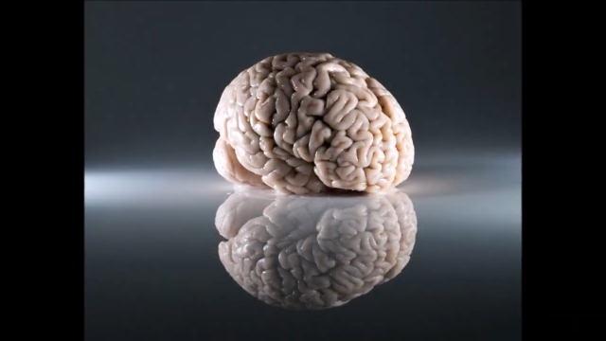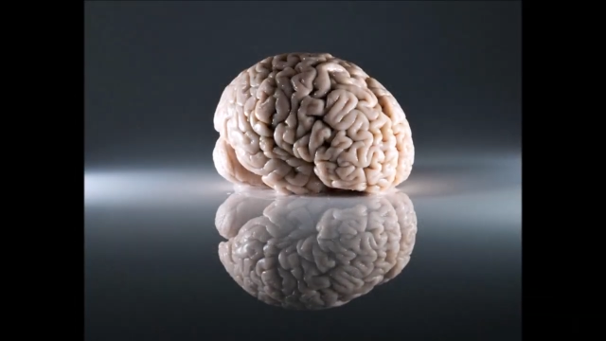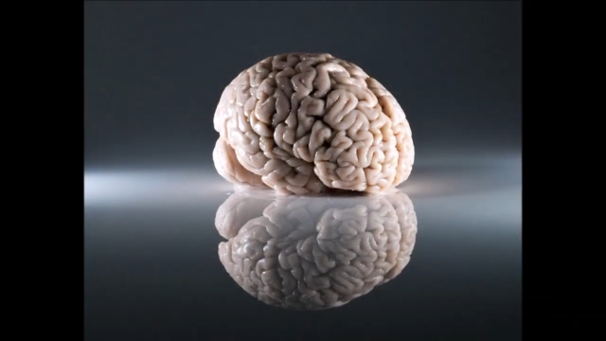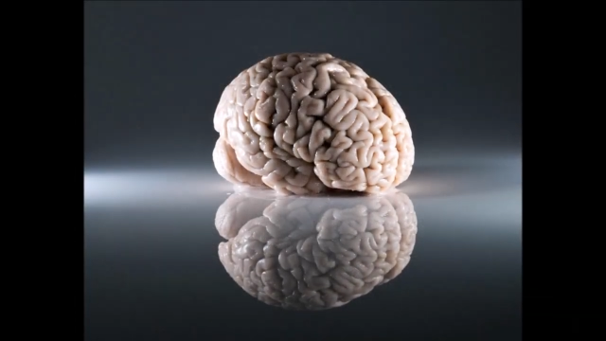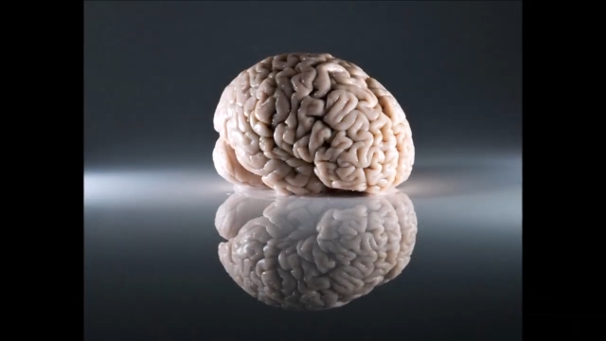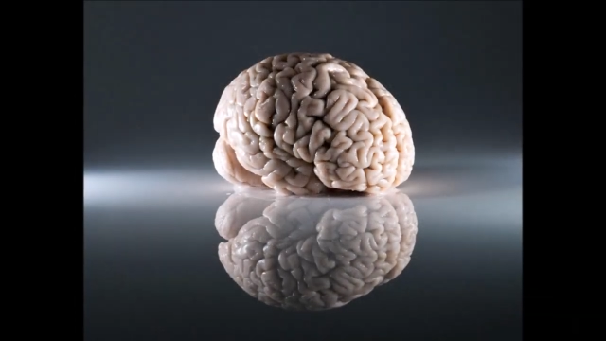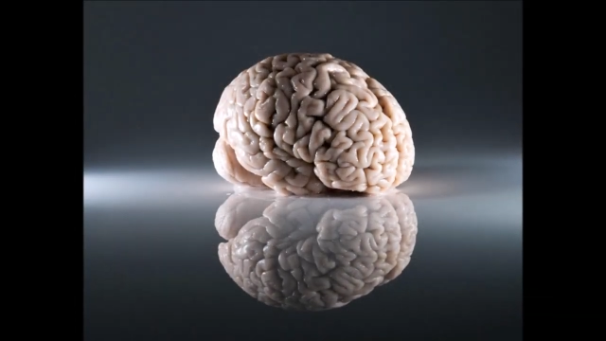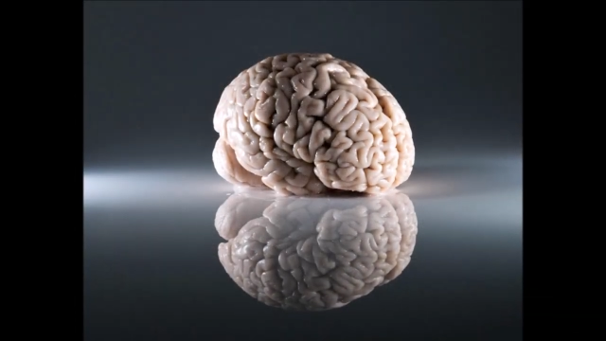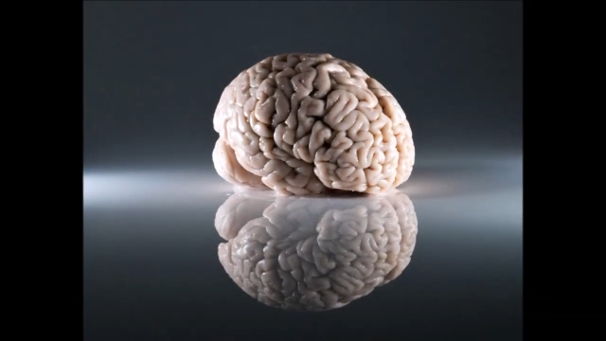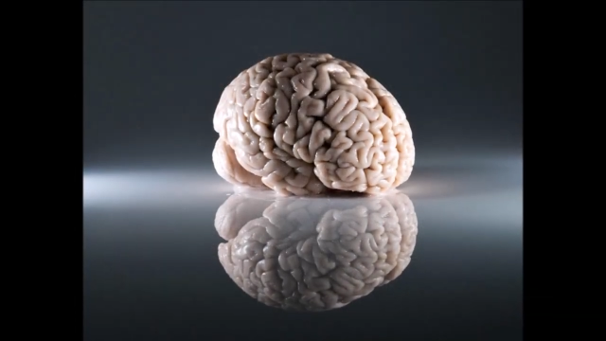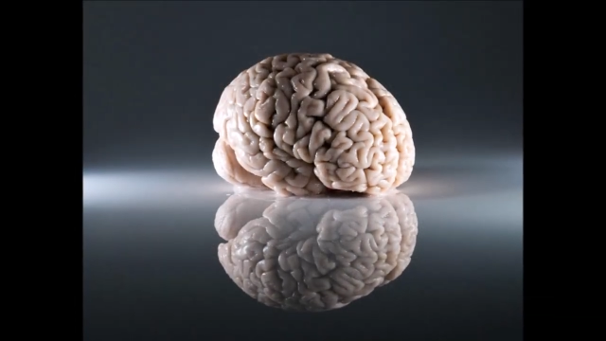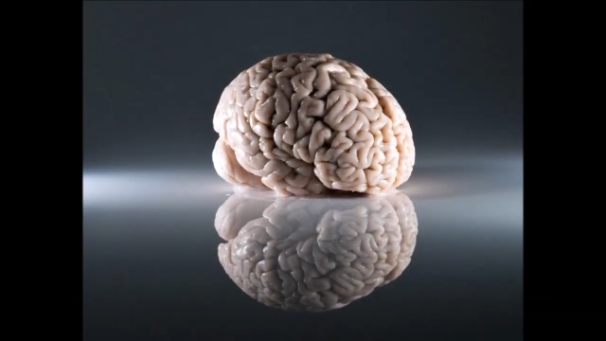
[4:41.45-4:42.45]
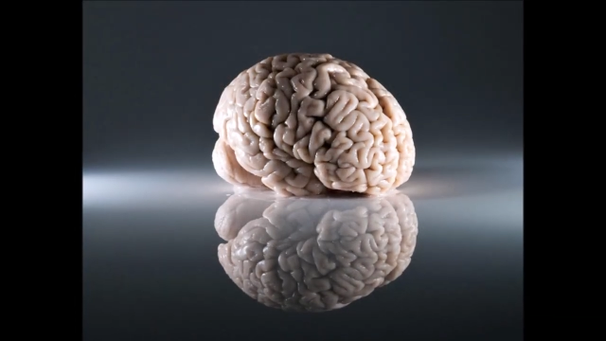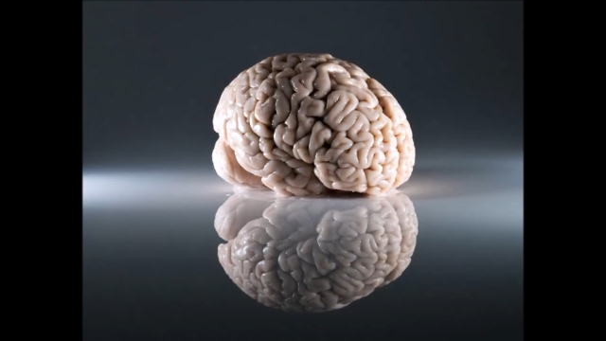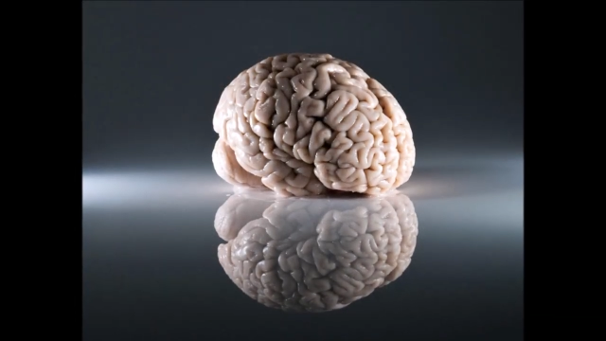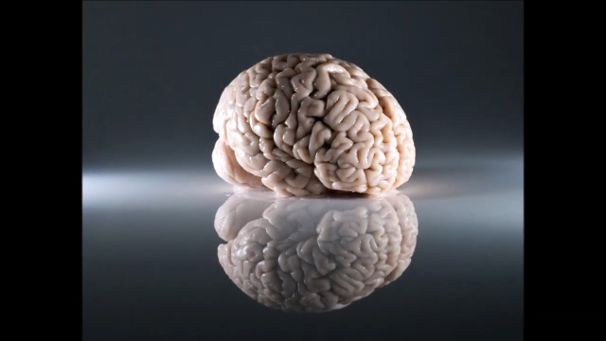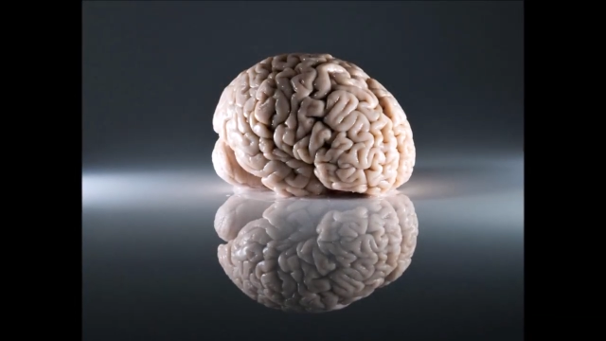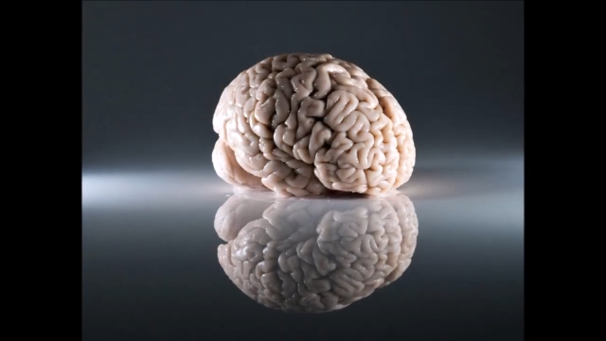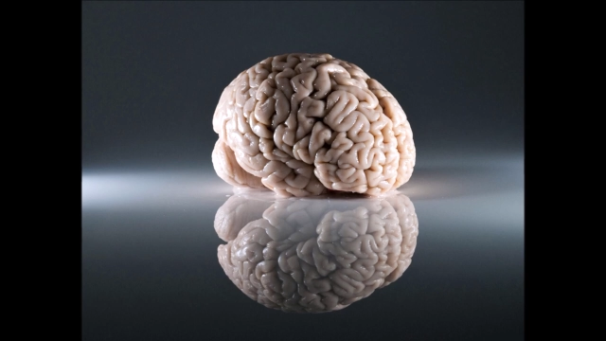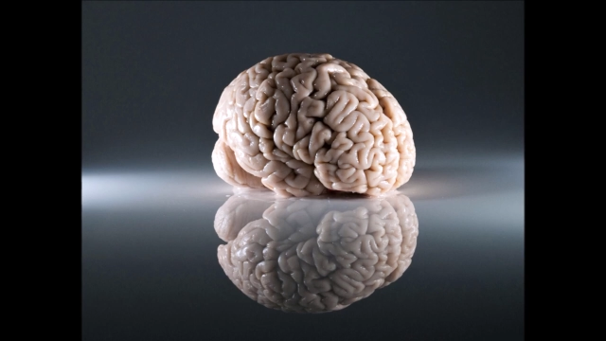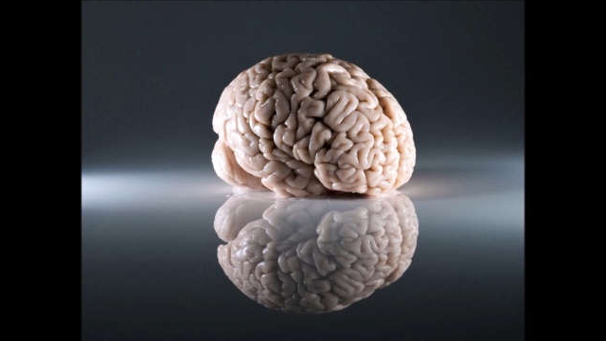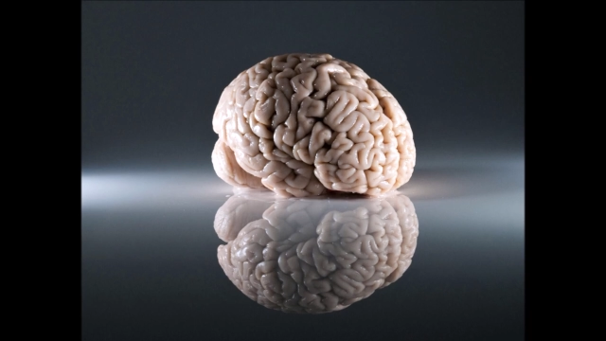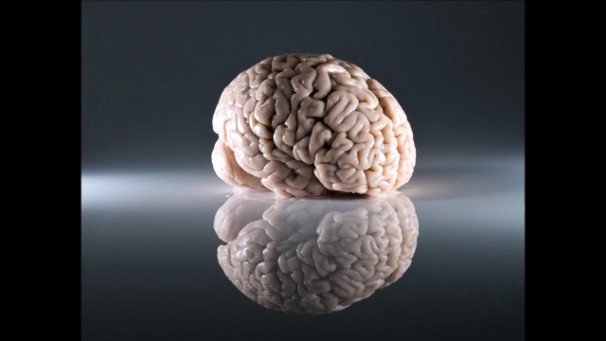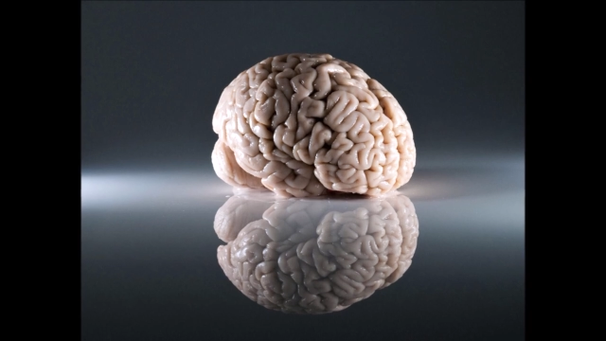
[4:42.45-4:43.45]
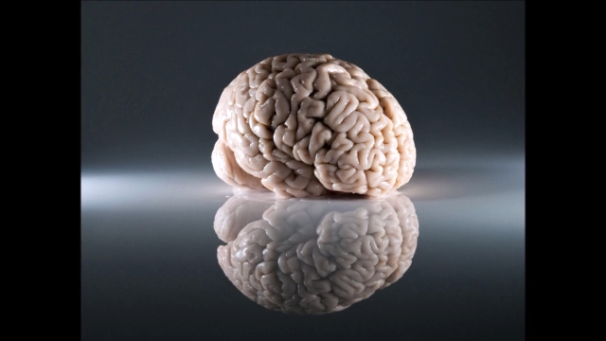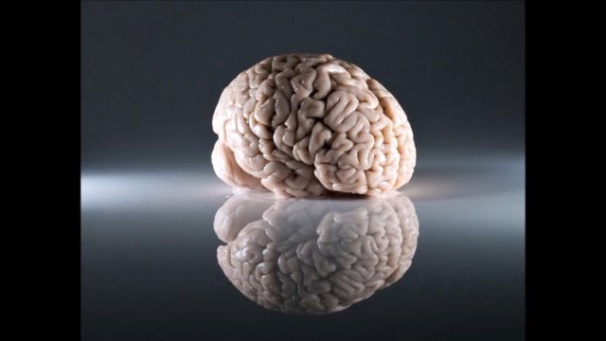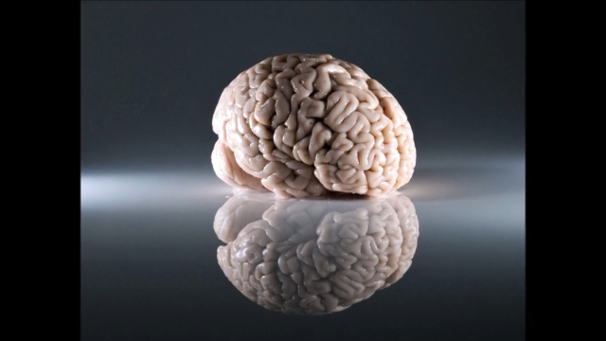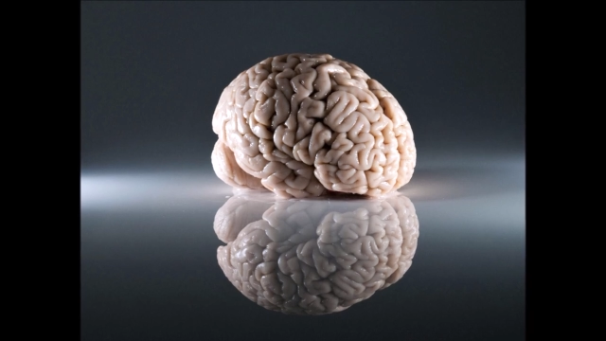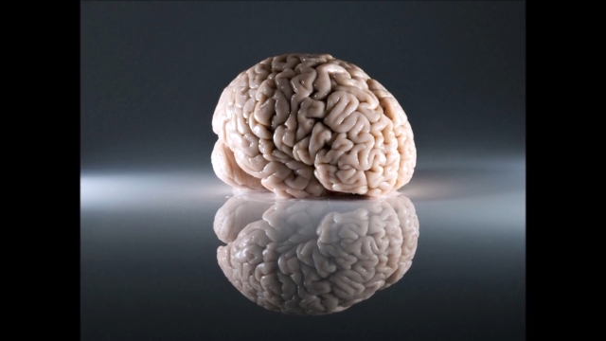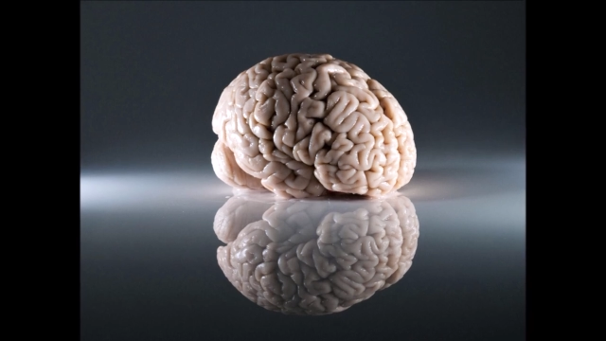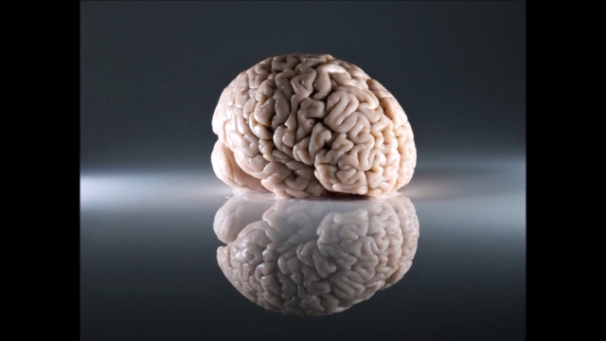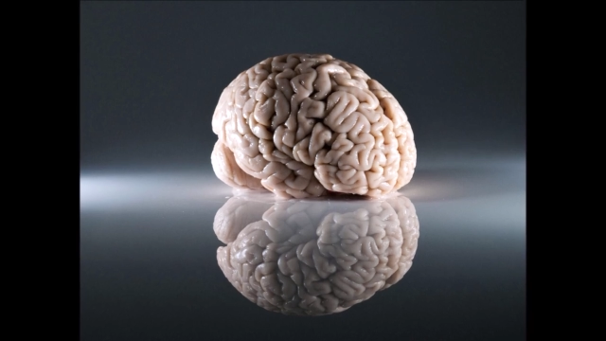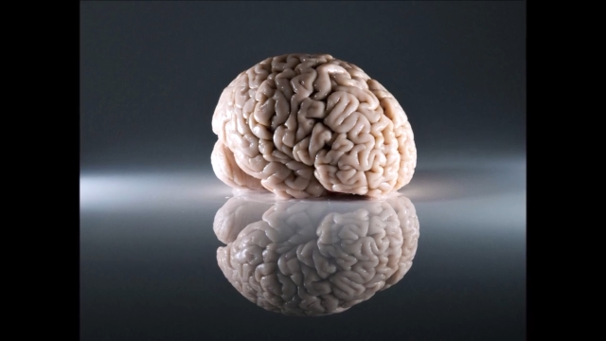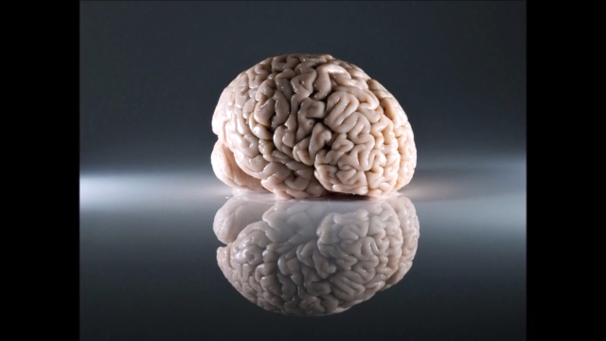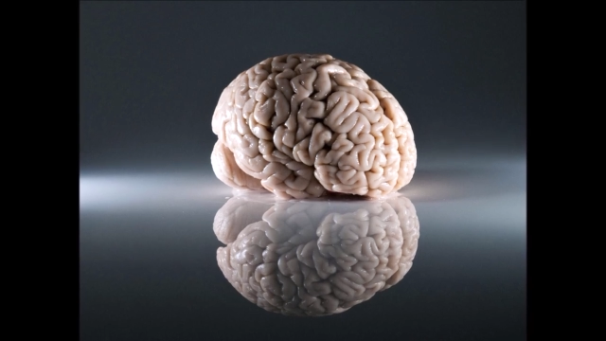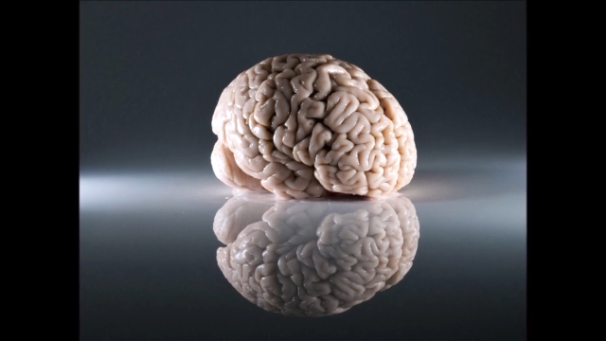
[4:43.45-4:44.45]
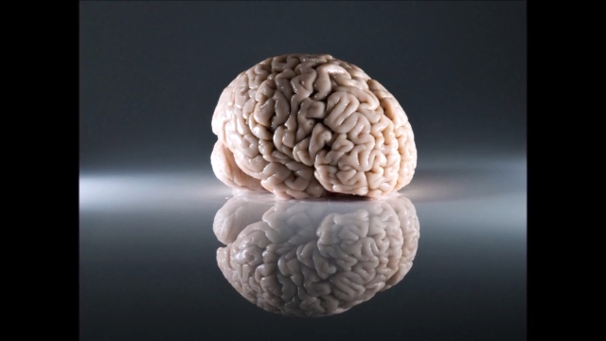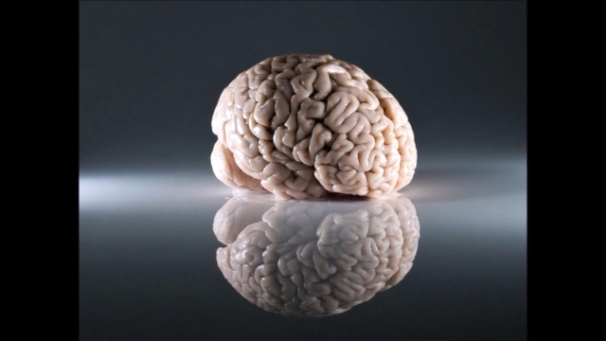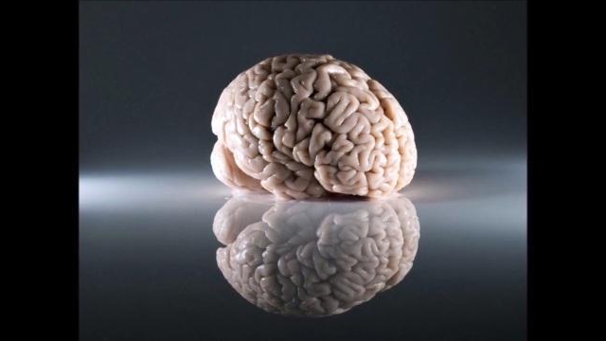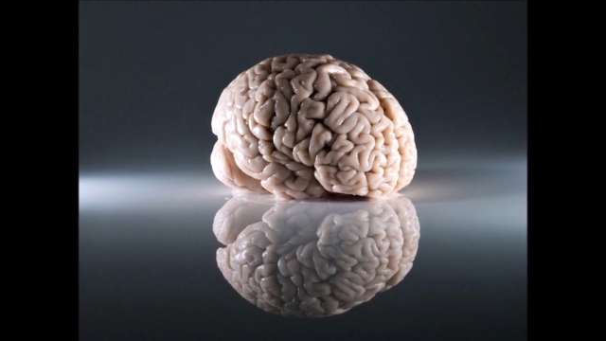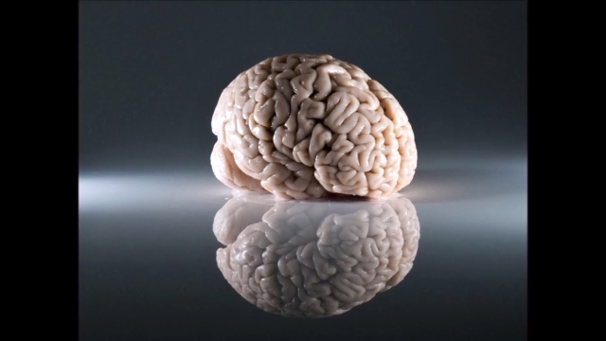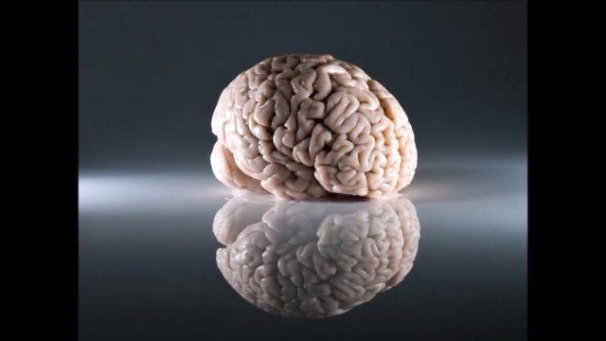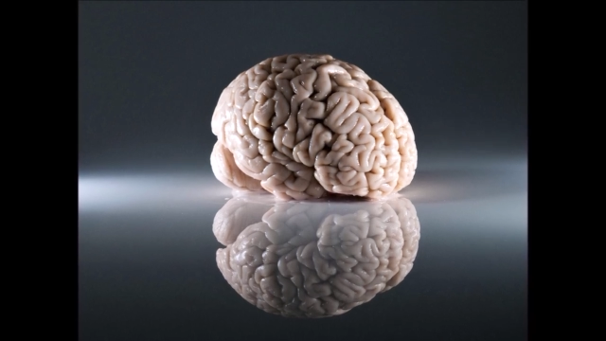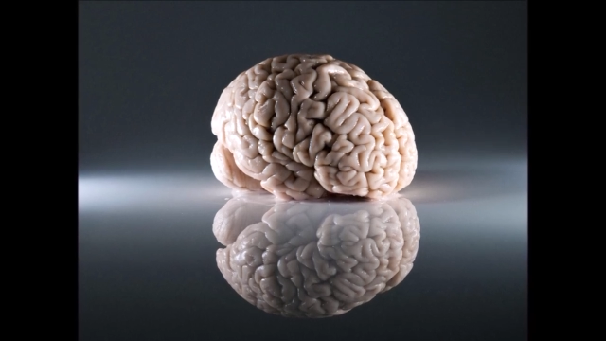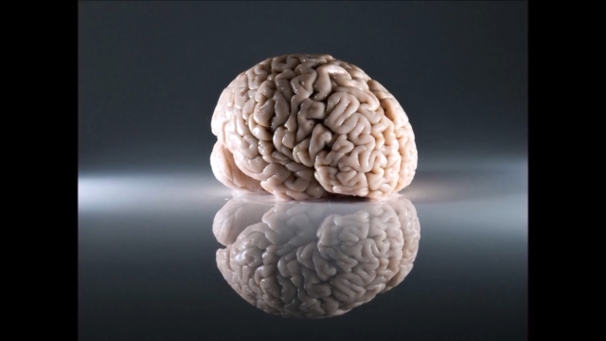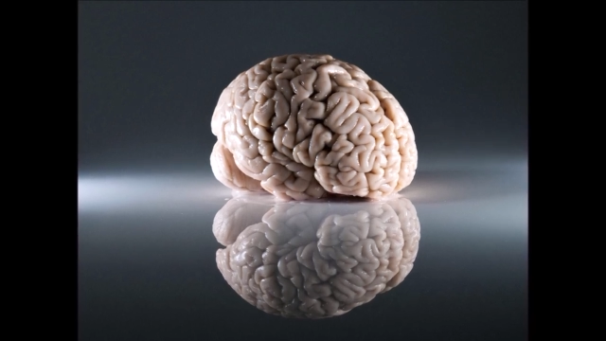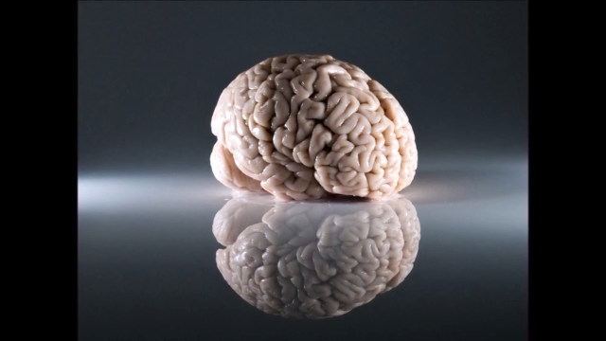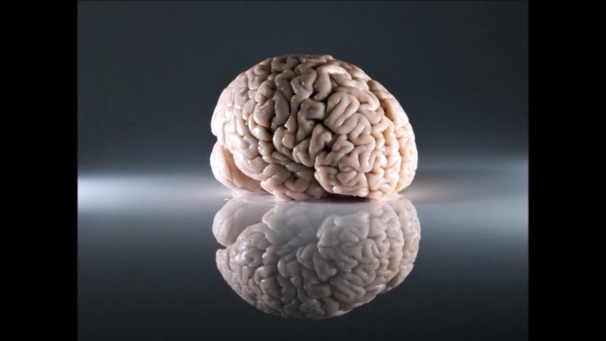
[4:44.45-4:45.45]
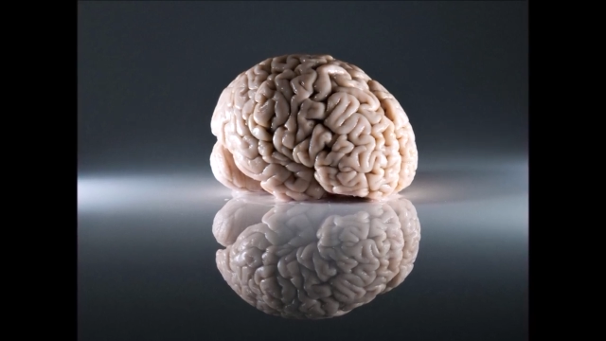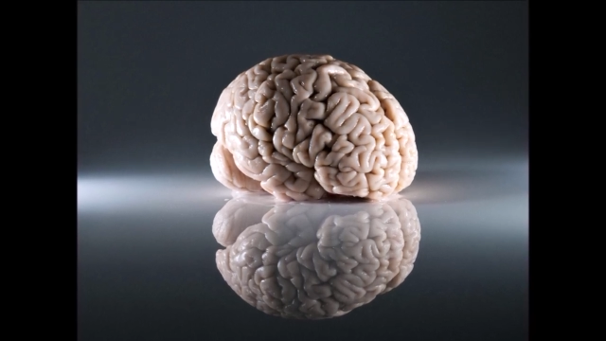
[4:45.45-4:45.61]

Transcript: Nobody's mouth can be seen.